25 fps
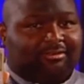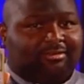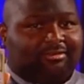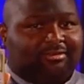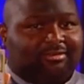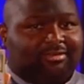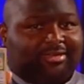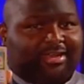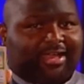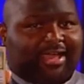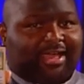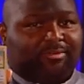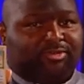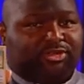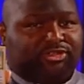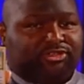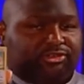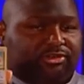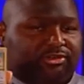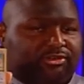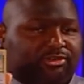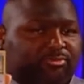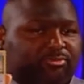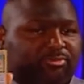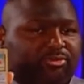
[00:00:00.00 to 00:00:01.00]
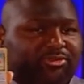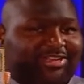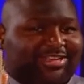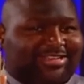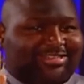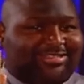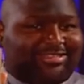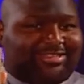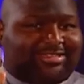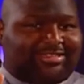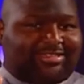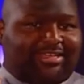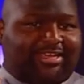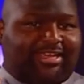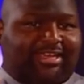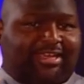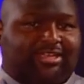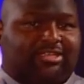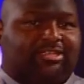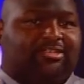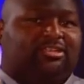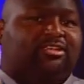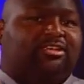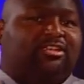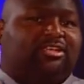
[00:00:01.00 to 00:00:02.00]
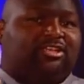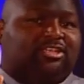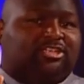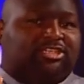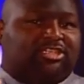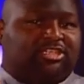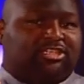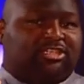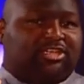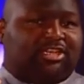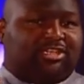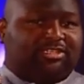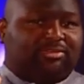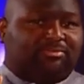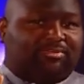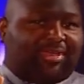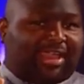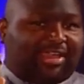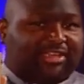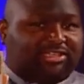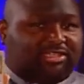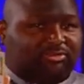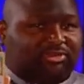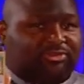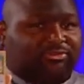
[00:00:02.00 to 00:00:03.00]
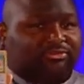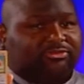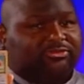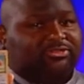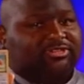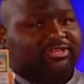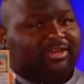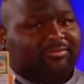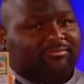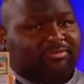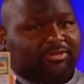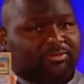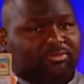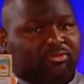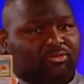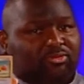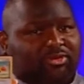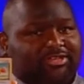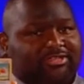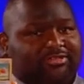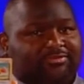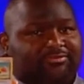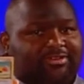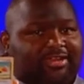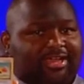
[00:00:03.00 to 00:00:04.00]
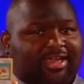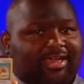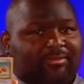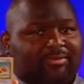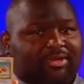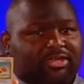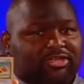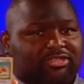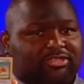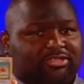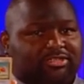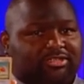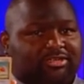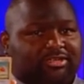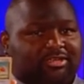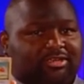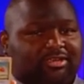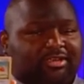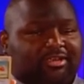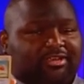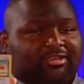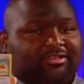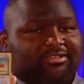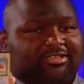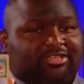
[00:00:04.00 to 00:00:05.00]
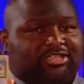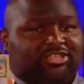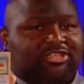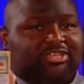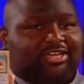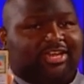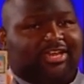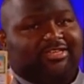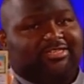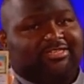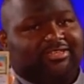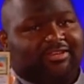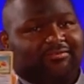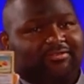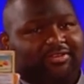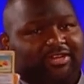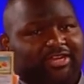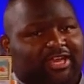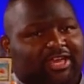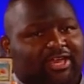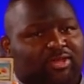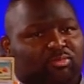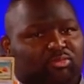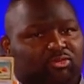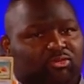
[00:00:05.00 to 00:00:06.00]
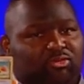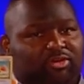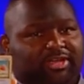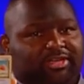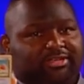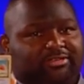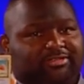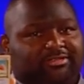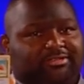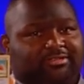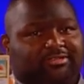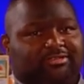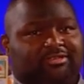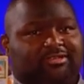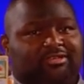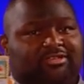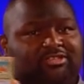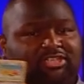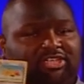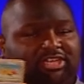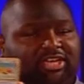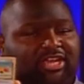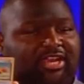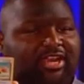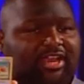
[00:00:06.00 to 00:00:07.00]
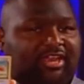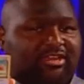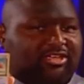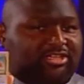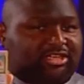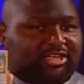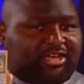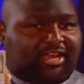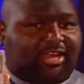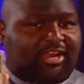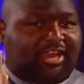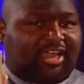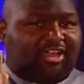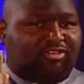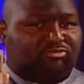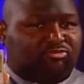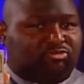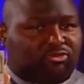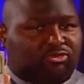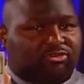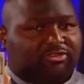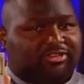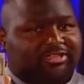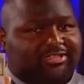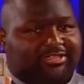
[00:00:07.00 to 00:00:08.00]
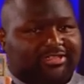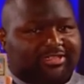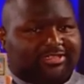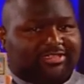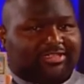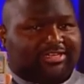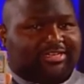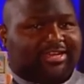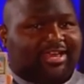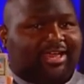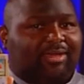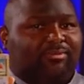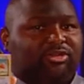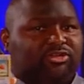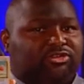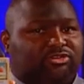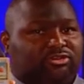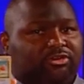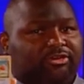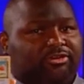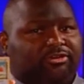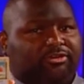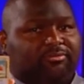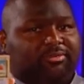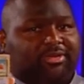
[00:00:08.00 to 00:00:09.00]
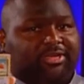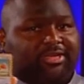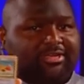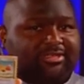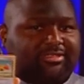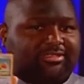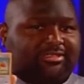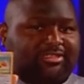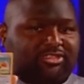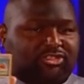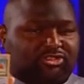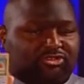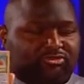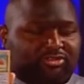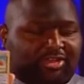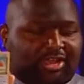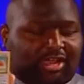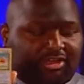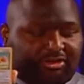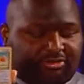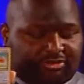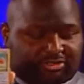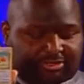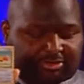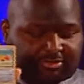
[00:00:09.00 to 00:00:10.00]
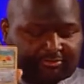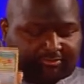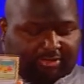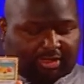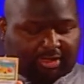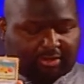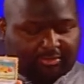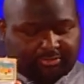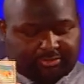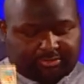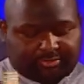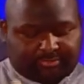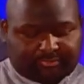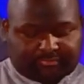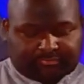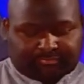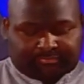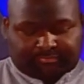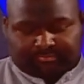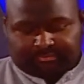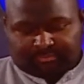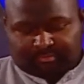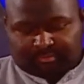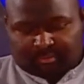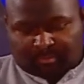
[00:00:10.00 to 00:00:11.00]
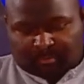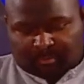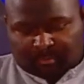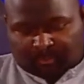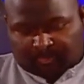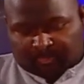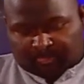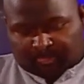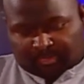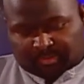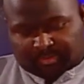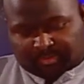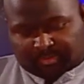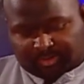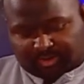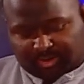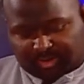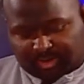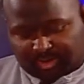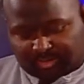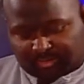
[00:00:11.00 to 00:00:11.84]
damage on her, plus the 10, she does a maximum of 70 points of damage. Since she has 70 hit points, she can't have more than 60 damage on her, because then she'll knock herself out. Okay,